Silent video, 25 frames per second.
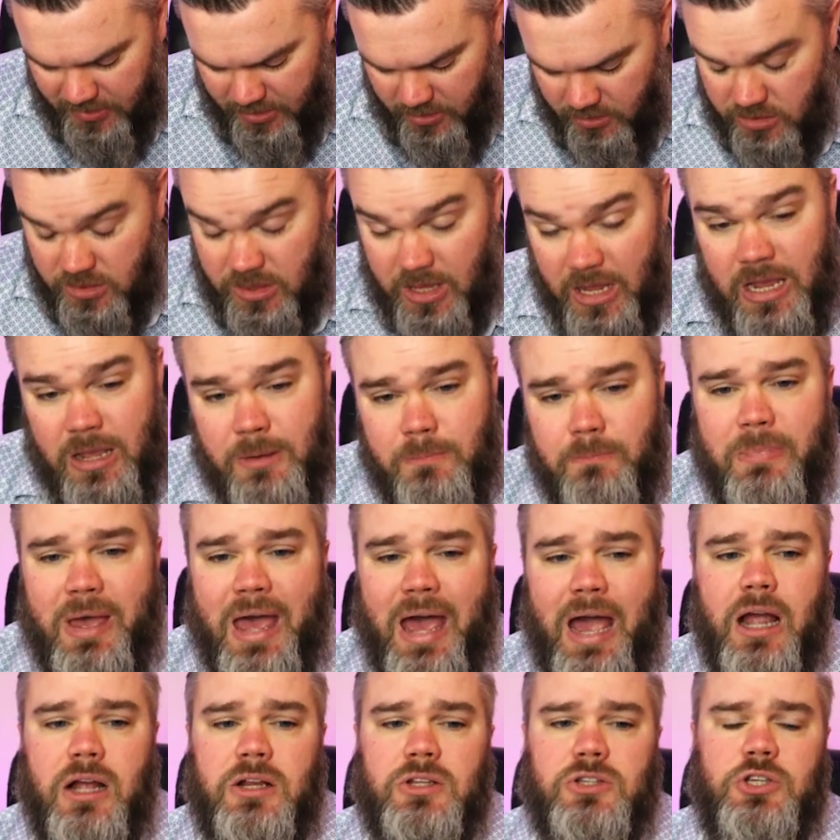Think
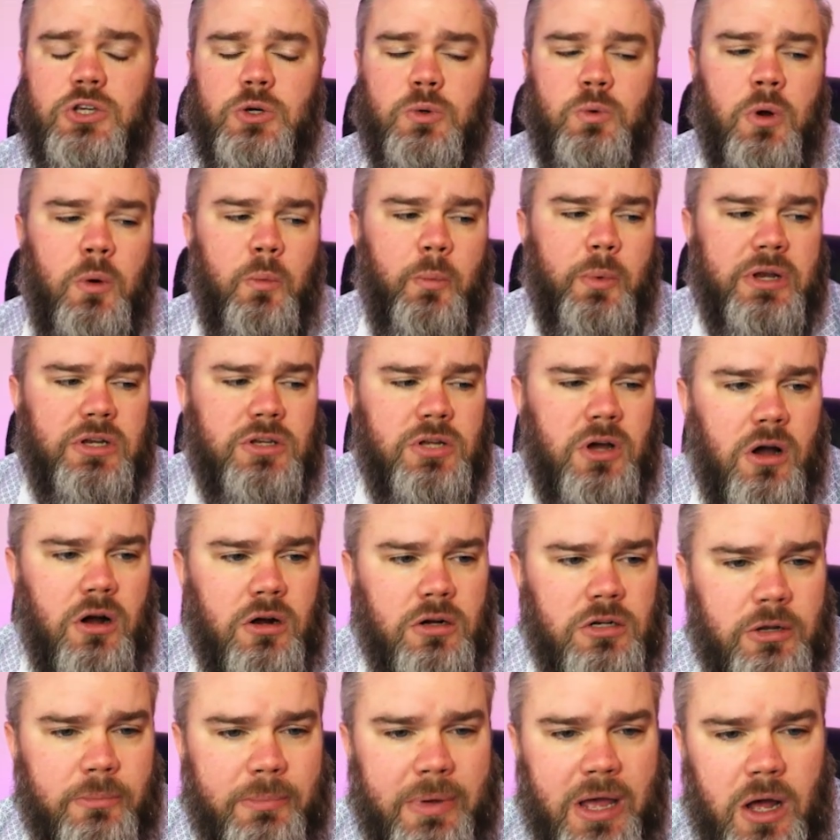back to when we
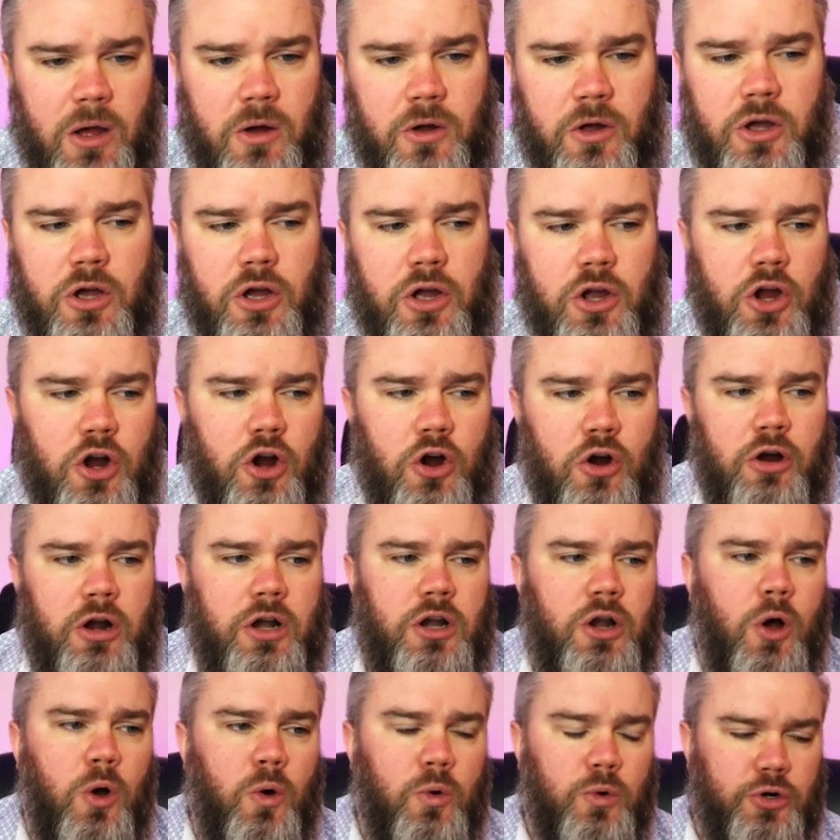talked about
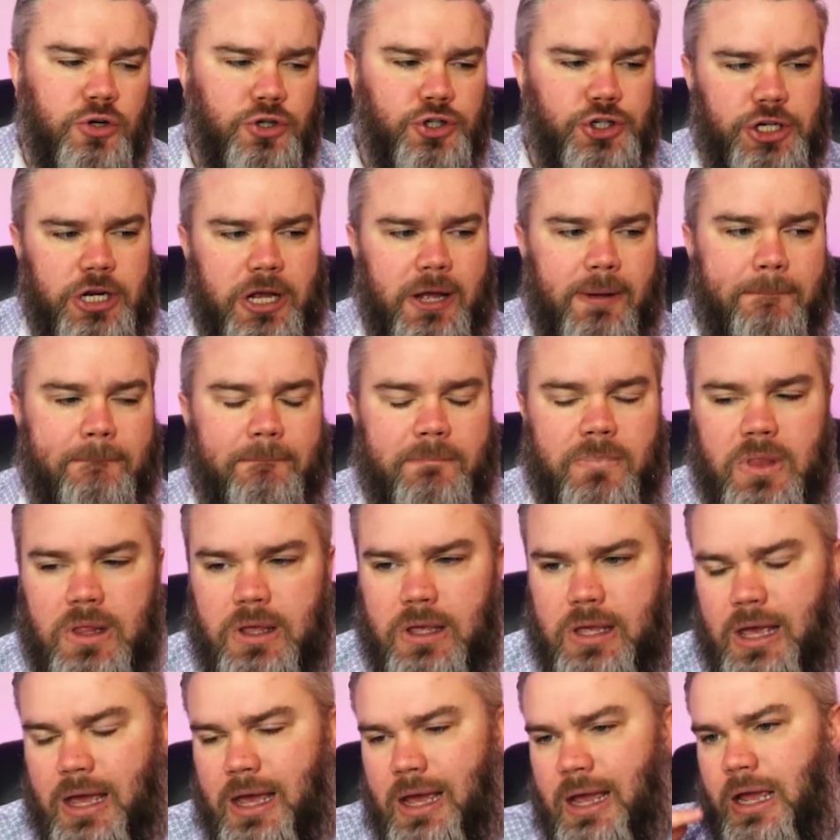concurrent ownership,
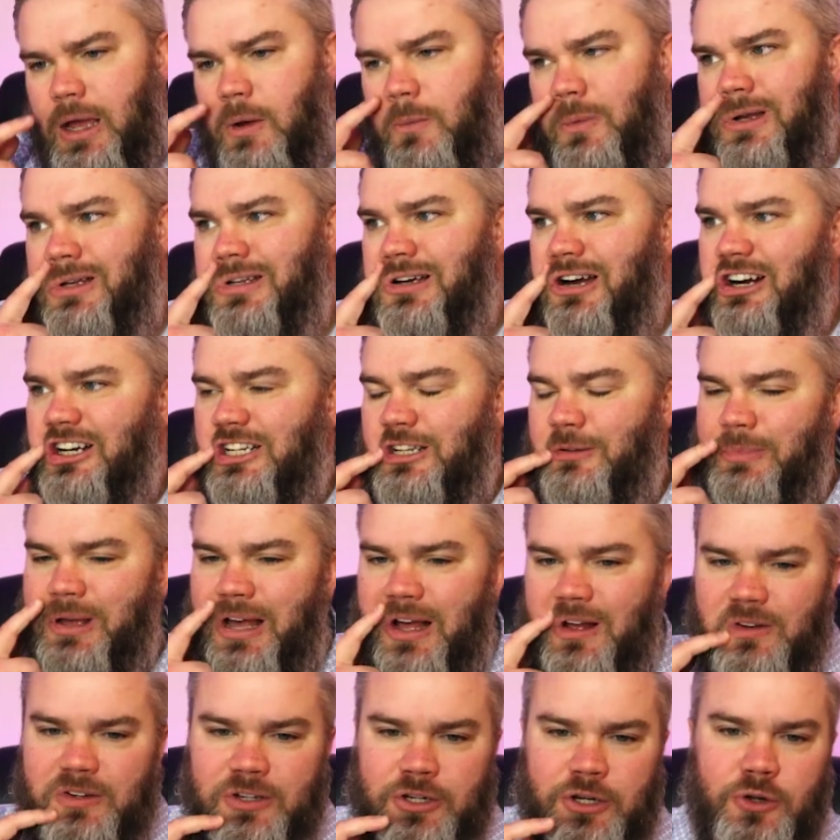okay? And we talked
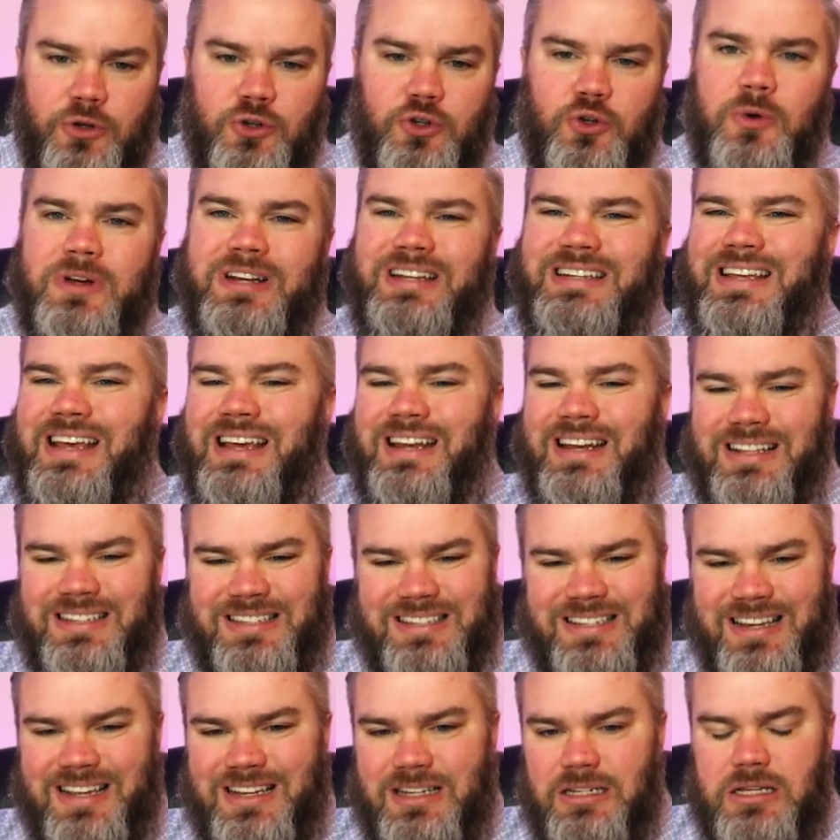about, joint
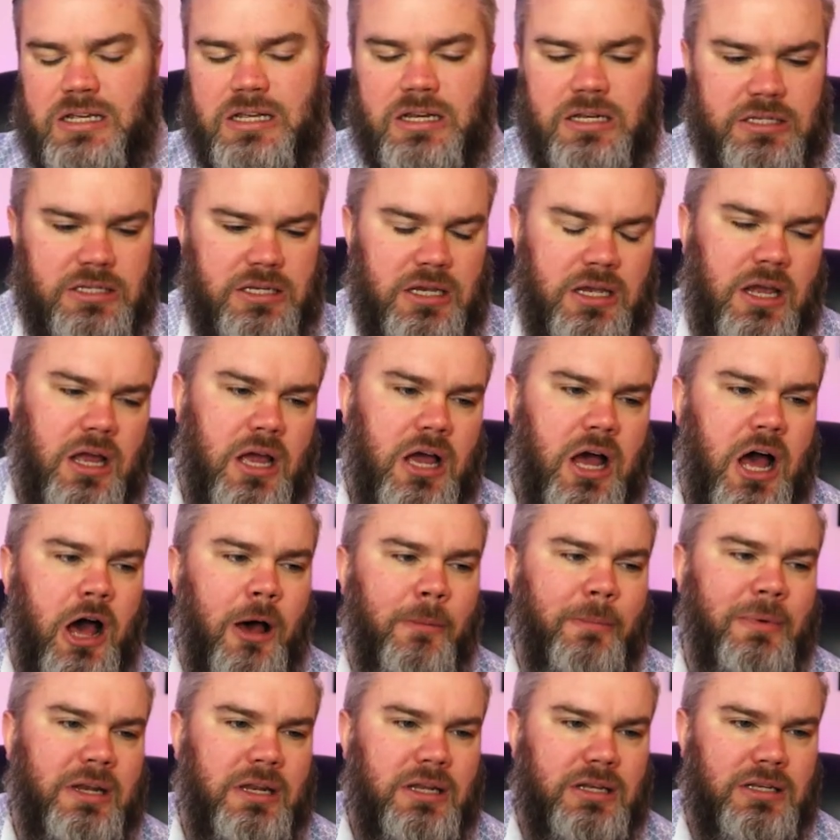tenancy and tenancy in
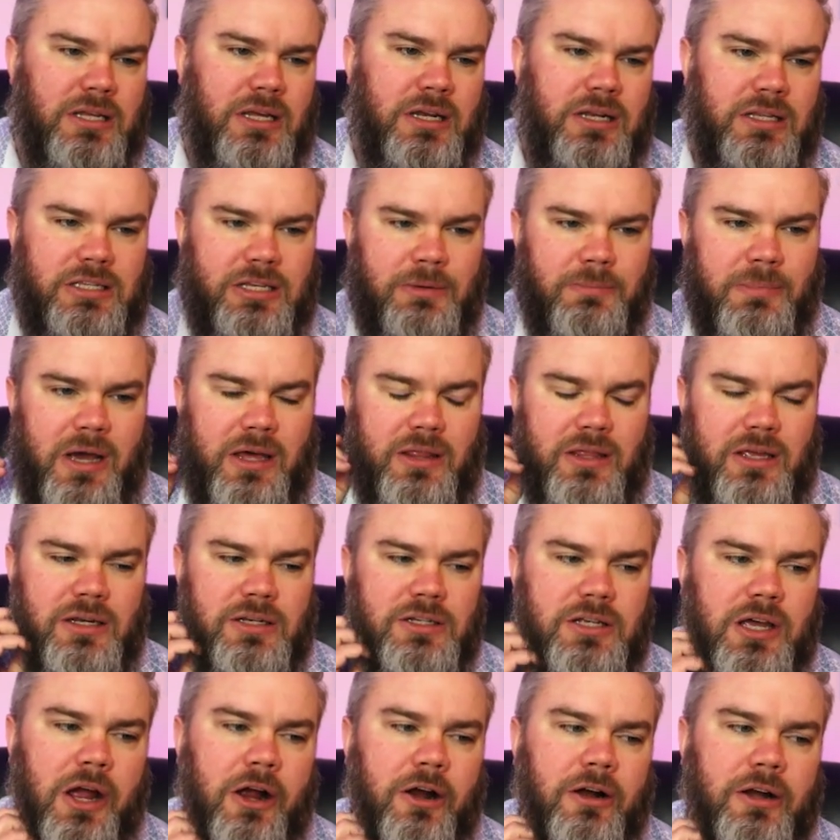common and tenancy by the
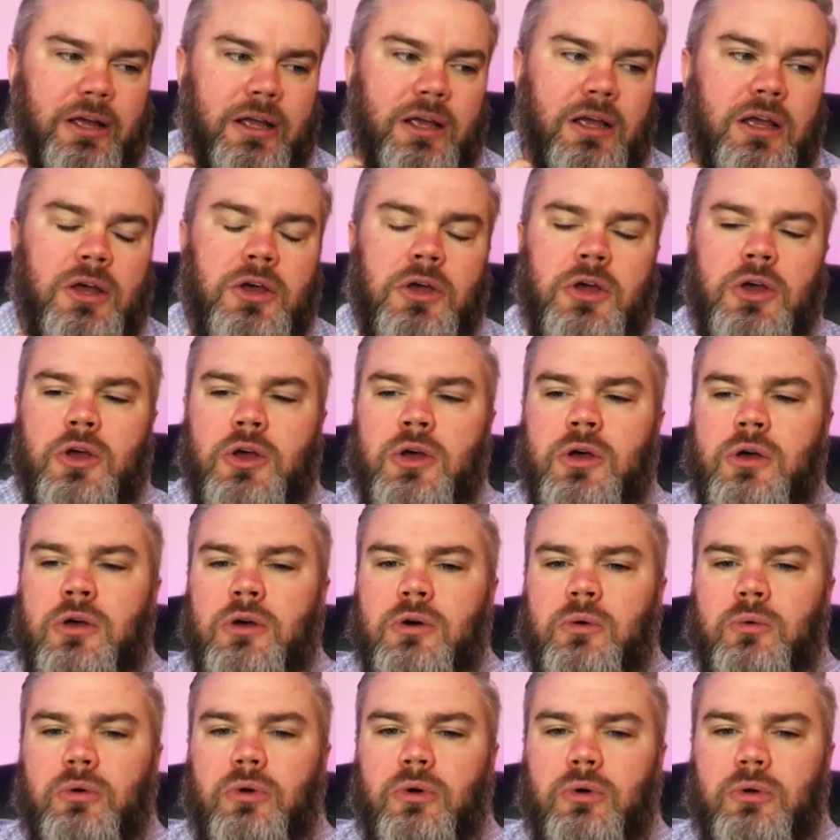entirety.
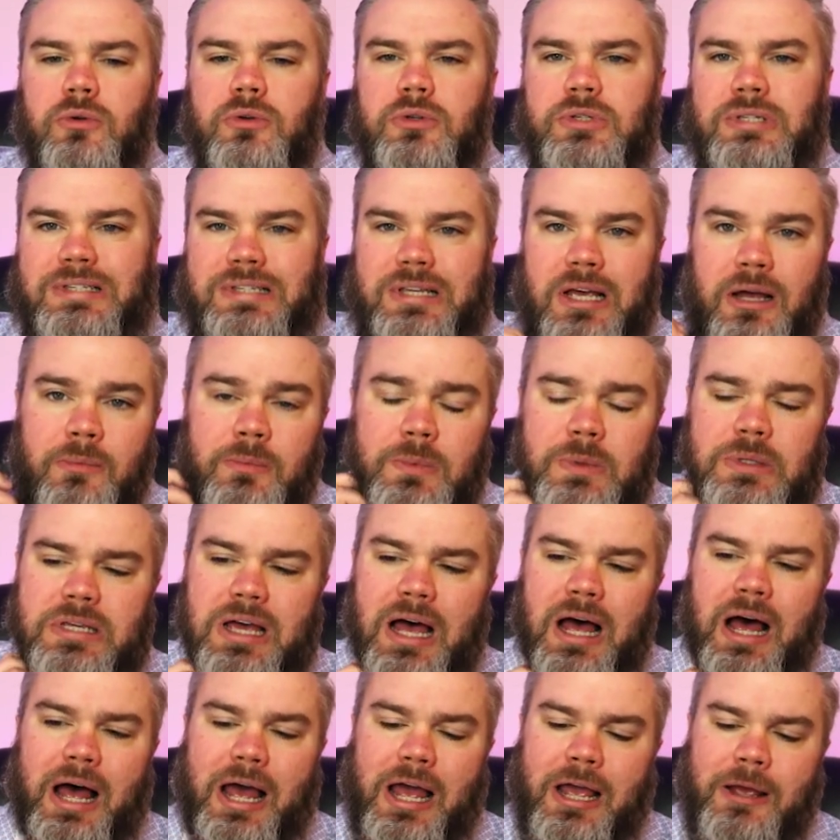Well,
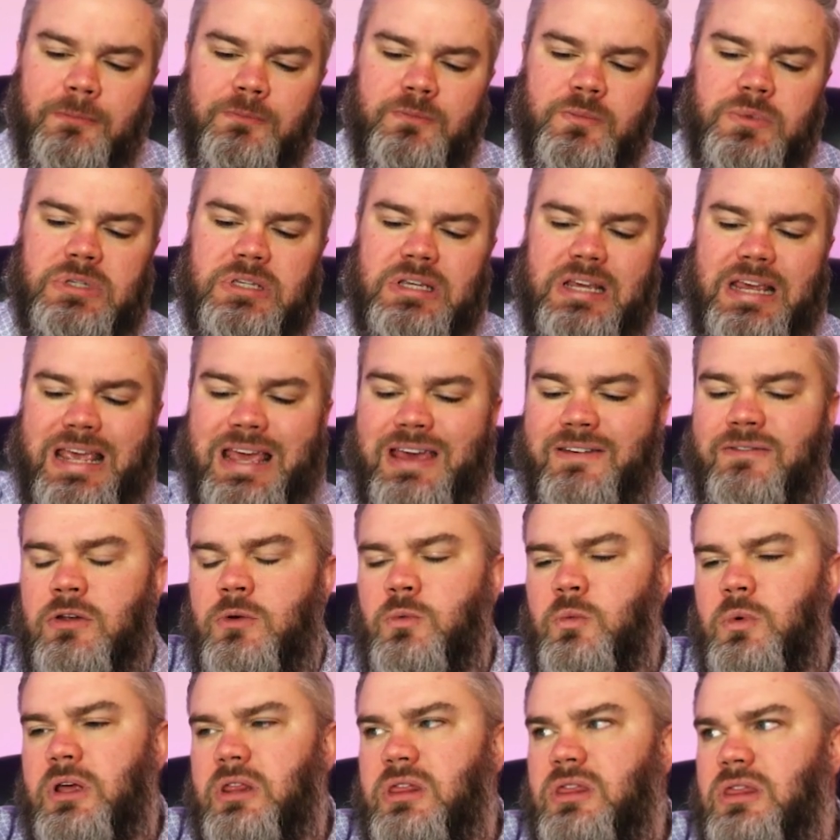sometimes,
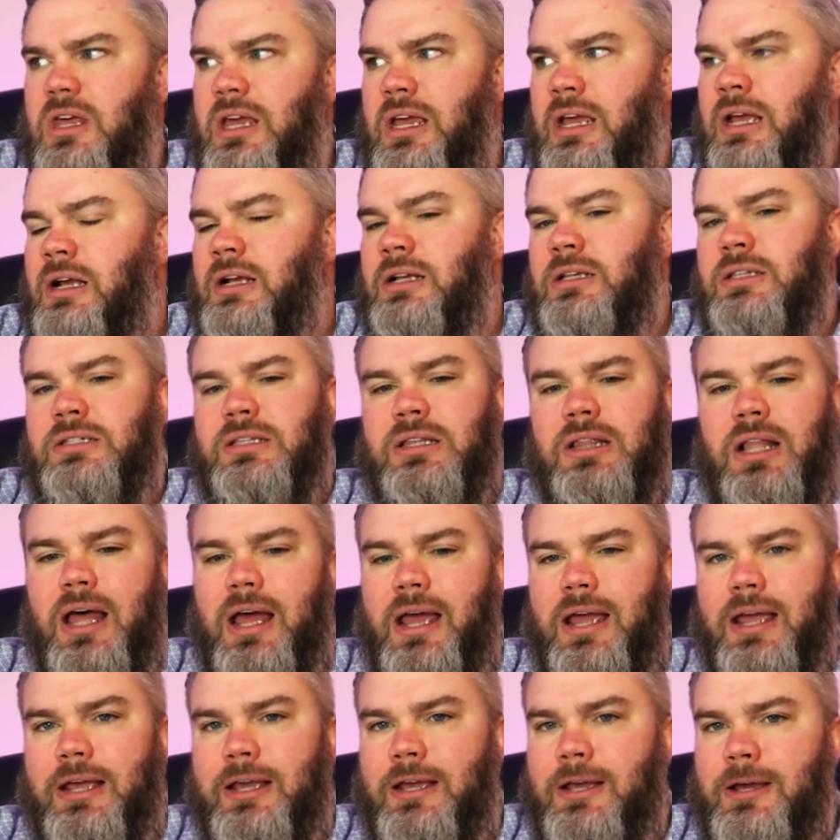even with things
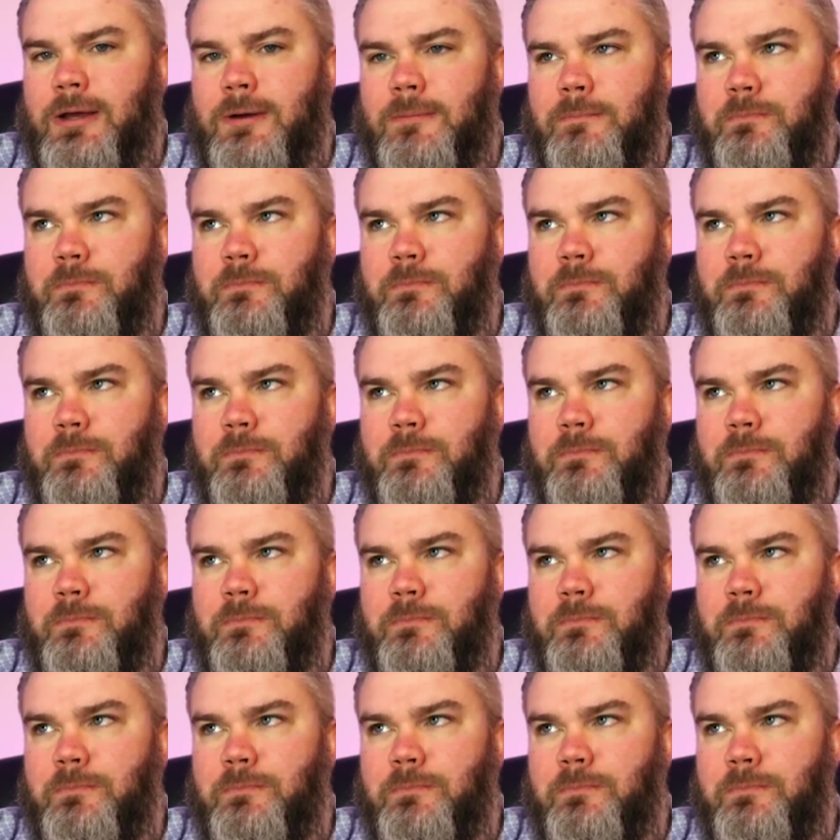like